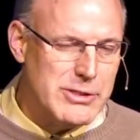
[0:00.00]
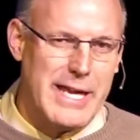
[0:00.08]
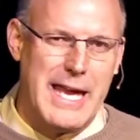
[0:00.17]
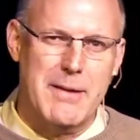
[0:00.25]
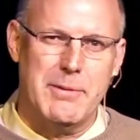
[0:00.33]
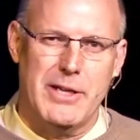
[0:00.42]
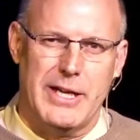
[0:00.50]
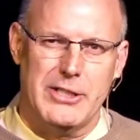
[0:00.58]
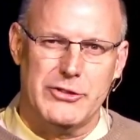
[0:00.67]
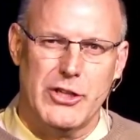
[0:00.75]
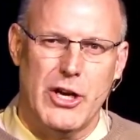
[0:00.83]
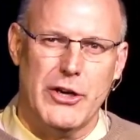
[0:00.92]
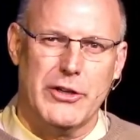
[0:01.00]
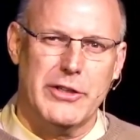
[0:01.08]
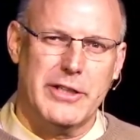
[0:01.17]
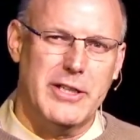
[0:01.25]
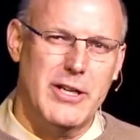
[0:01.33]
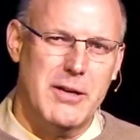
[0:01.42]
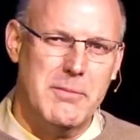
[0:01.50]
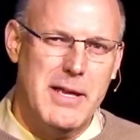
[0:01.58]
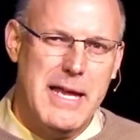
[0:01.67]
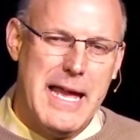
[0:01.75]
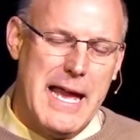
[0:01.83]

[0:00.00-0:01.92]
the Ammonites, are going to come,